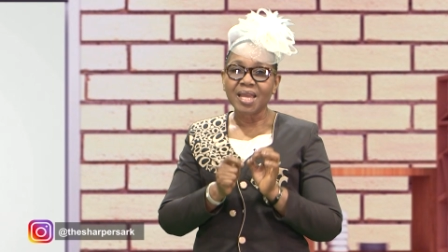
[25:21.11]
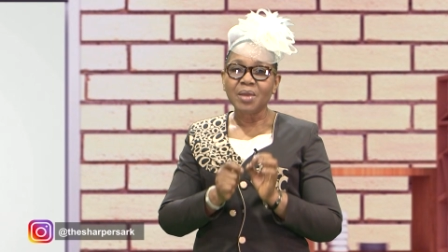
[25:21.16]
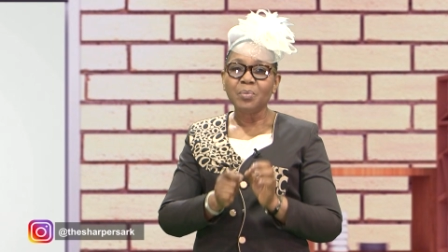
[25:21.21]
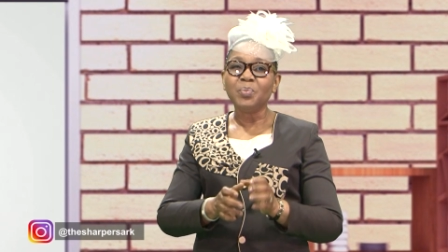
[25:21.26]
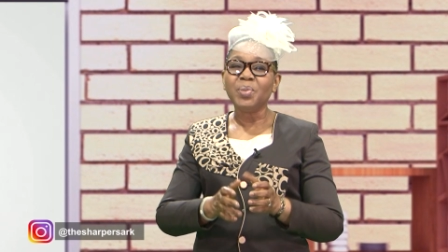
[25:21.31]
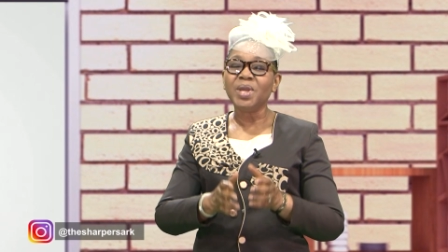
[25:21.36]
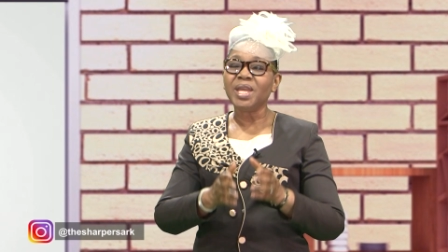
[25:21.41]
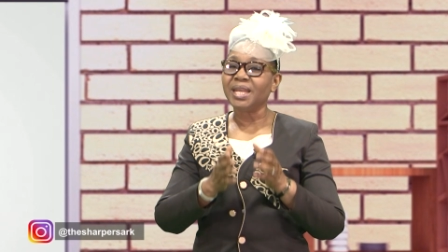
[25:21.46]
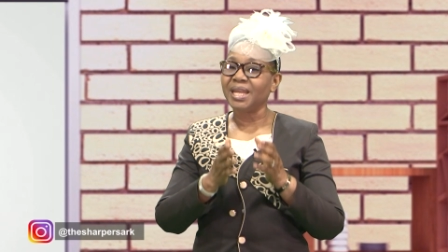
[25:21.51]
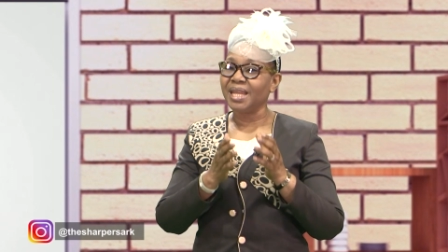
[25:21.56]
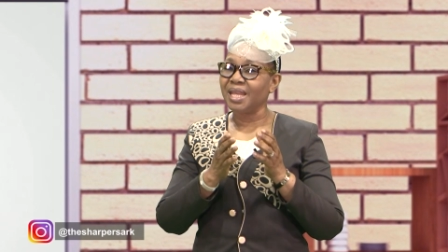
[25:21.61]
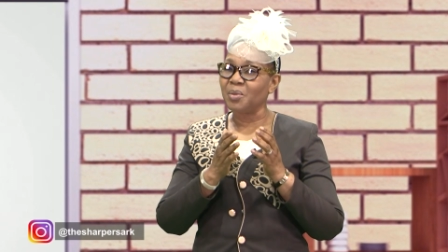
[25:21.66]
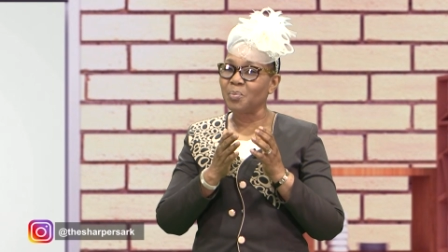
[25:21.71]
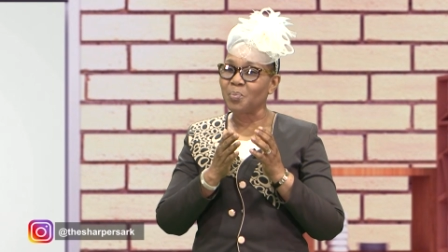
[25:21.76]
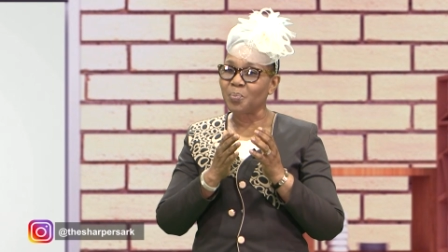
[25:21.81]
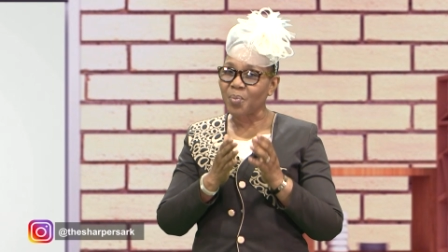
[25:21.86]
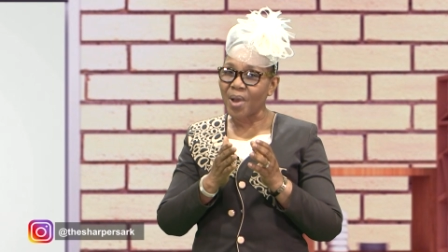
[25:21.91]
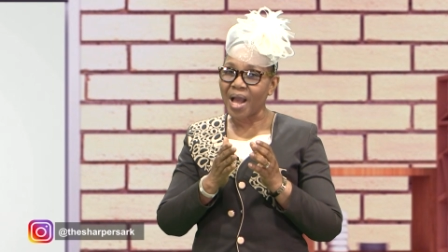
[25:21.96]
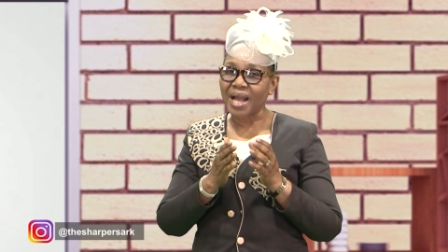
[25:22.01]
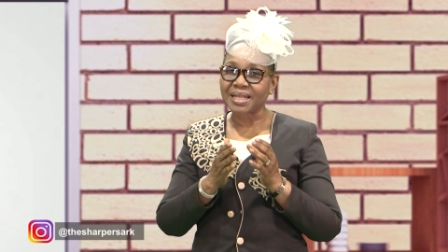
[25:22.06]
being
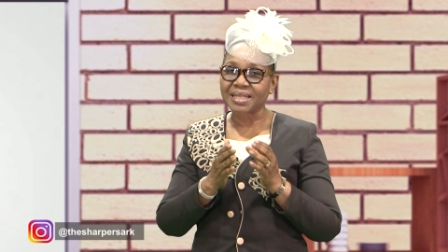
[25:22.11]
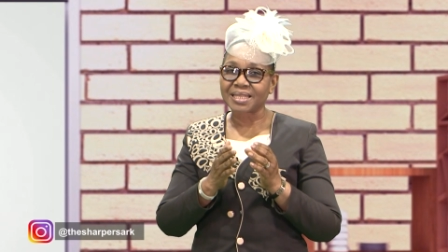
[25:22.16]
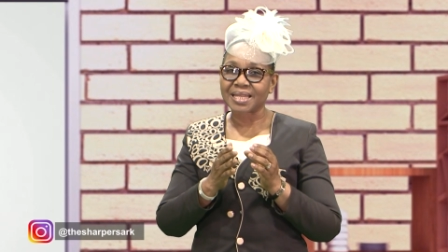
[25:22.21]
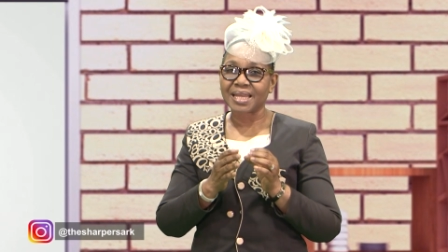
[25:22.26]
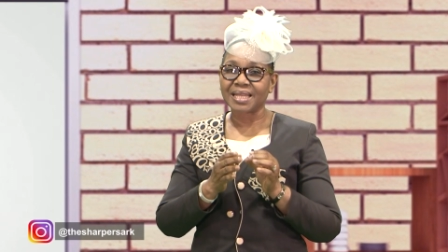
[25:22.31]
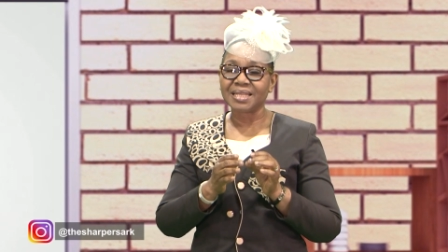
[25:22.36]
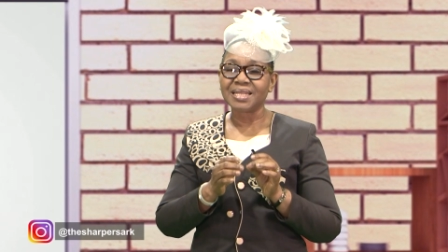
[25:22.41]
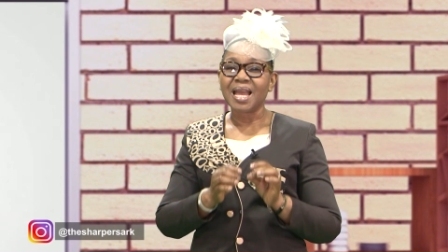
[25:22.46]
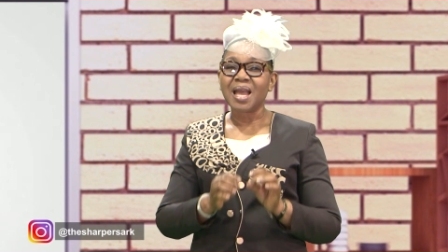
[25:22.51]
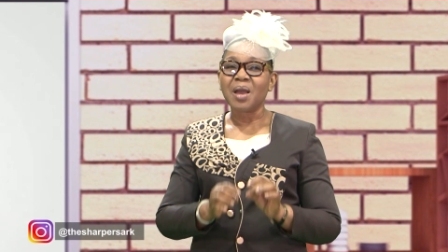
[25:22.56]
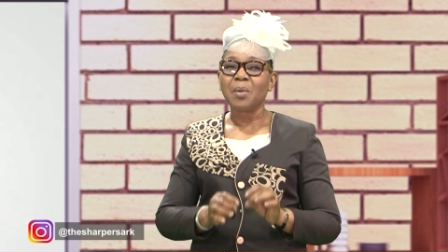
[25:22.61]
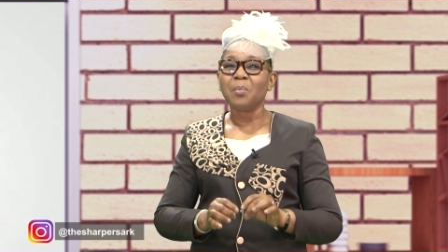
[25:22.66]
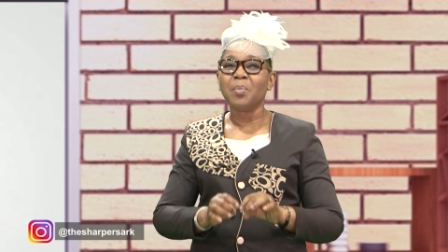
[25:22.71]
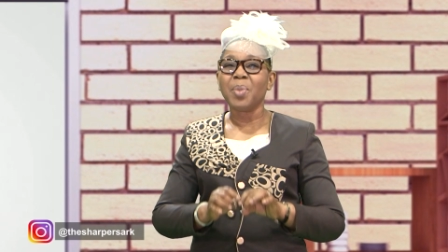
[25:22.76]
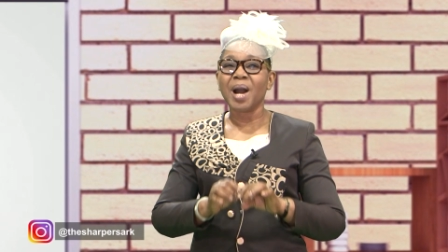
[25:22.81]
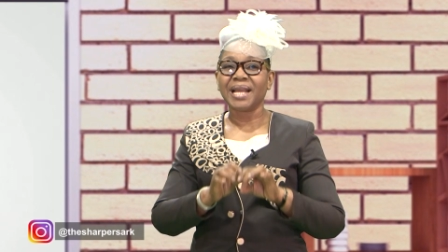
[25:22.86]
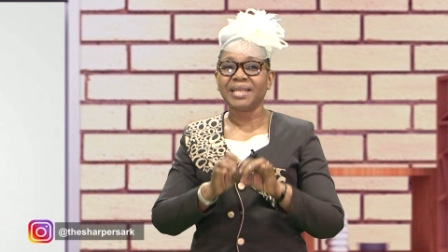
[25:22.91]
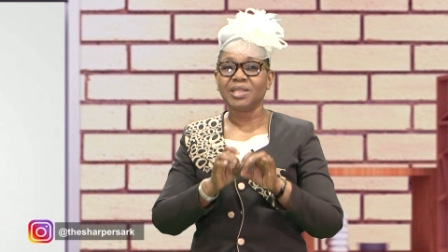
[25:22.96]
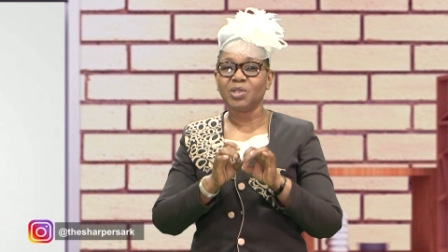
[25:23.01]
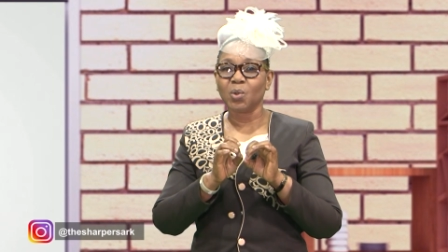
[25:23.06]
impacted
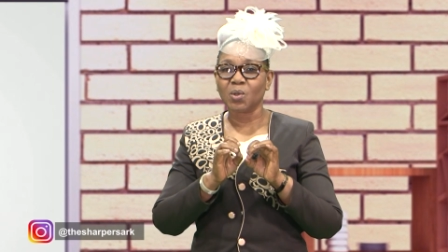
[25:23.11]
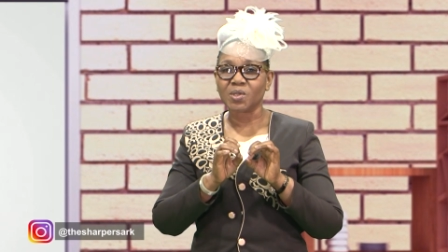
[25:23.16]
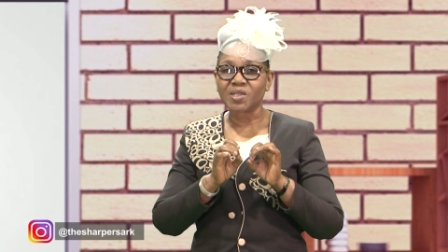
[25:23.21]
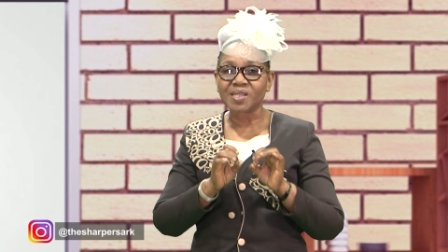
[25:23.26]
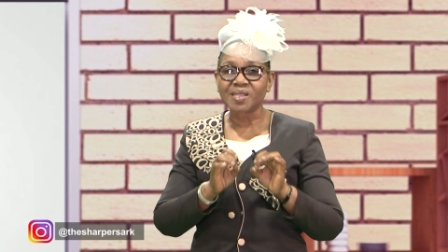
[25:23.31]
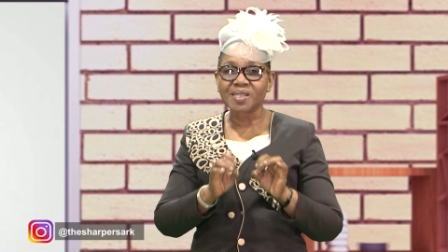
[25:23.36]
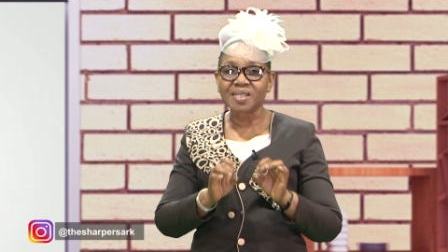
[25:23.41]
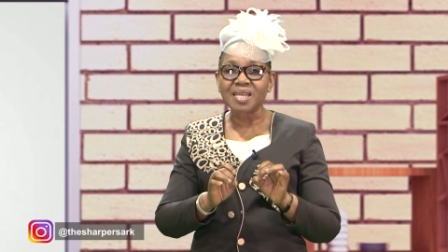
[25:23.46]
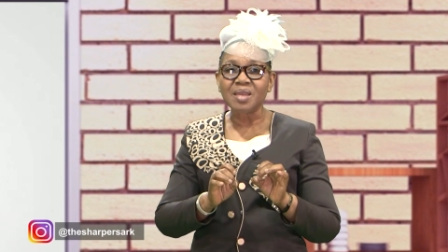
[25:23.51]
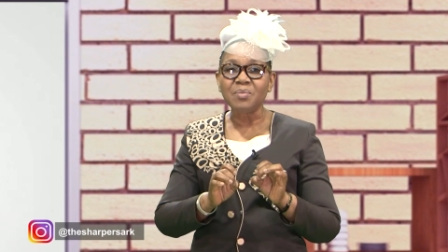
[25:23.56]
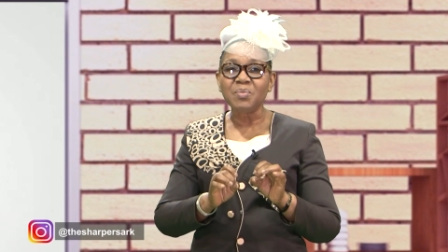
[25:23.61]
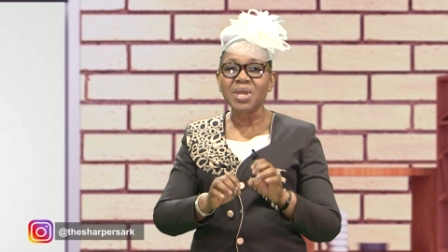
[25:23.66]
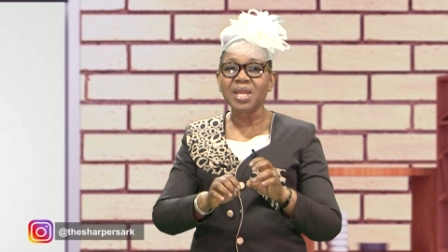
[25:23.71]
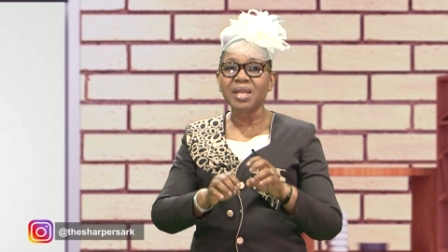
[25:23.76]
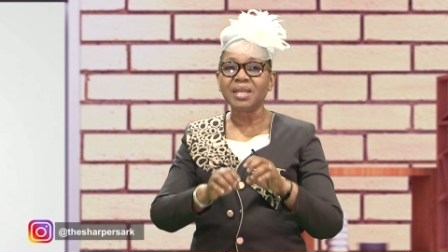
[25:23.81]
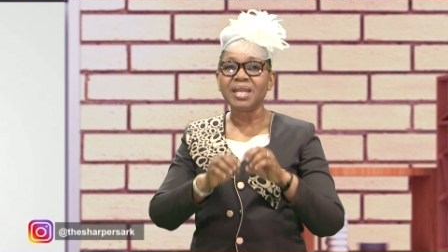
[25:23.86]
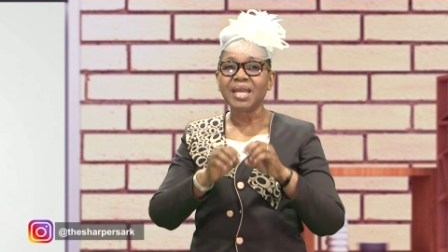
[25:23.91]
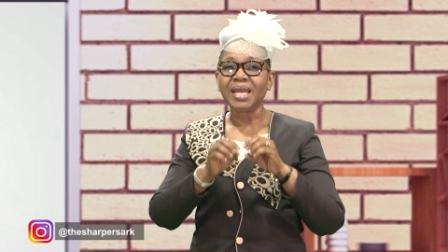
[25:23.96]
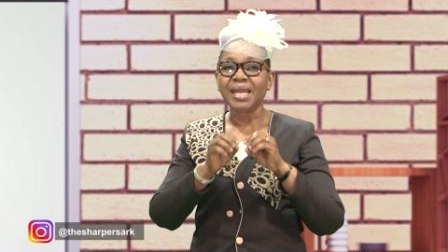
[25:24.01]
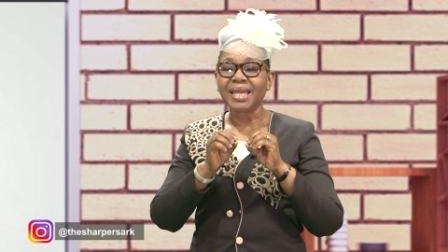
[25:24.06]
by your
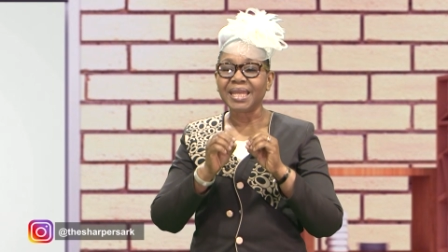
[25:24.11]
seeming